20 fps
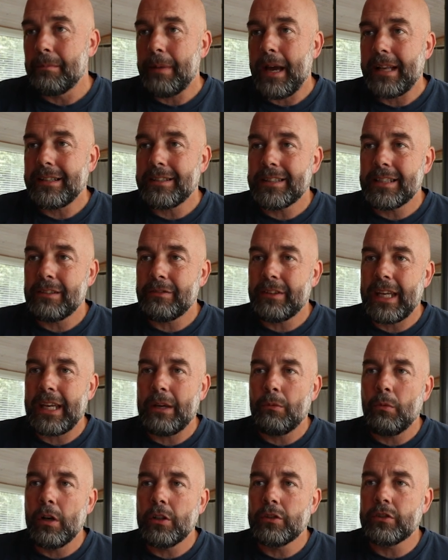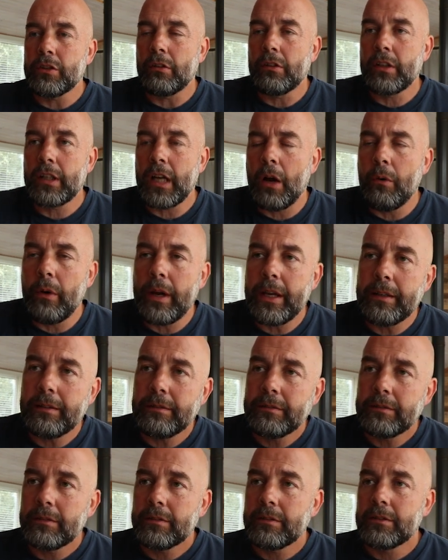competitive keywords. So go
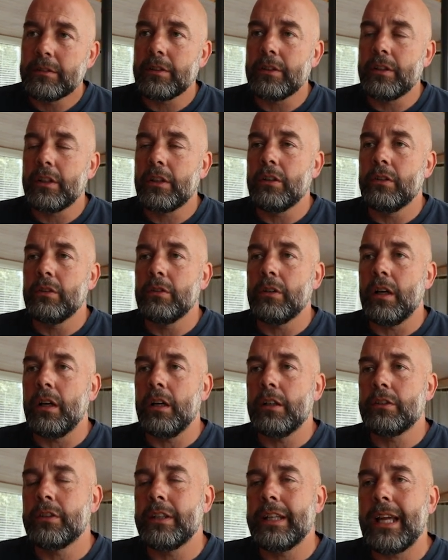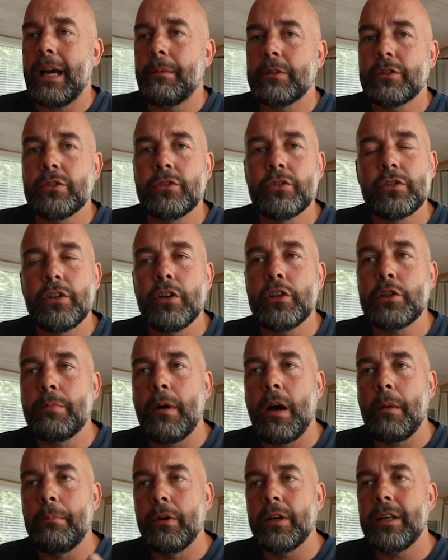in to the Google, uh, to the Amazon search
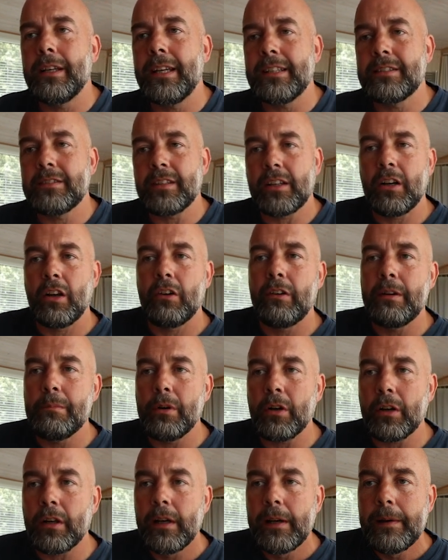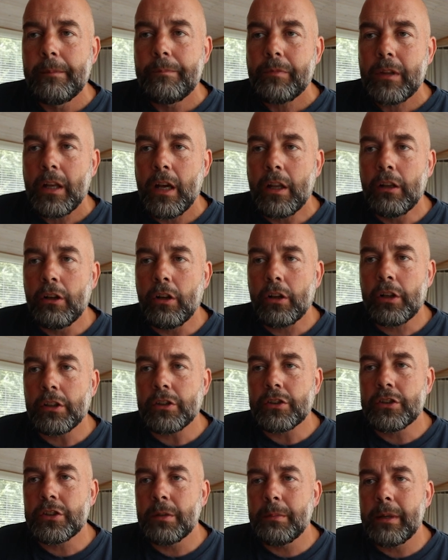bar, put in Easter coloring book, and look
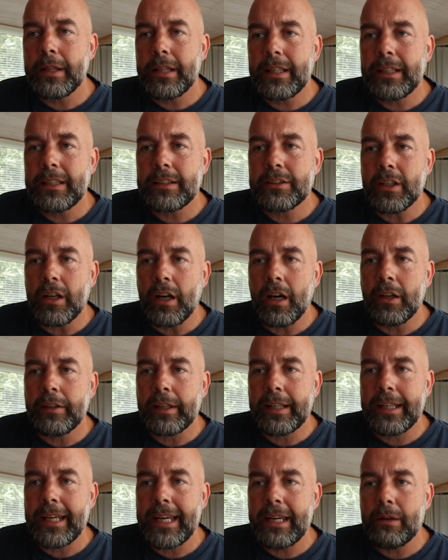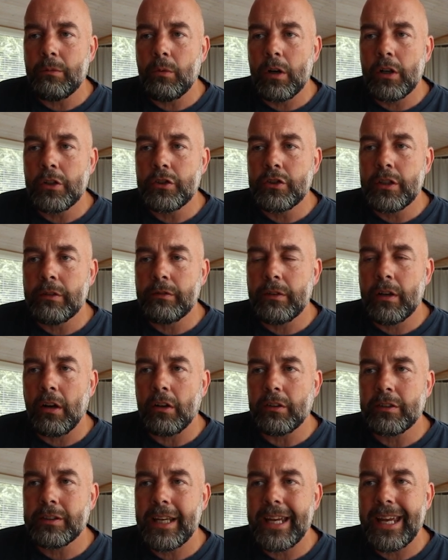at some of these other keywords you've
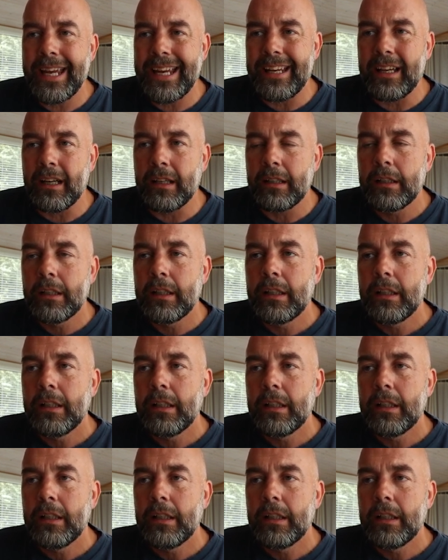got here,